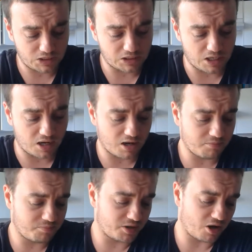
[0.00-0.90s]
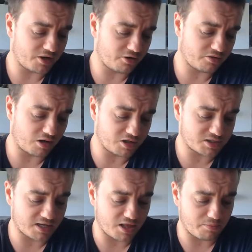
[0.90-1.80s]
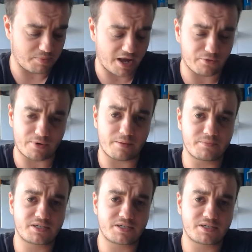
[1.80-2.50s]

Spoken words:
But I don't understand the bad rap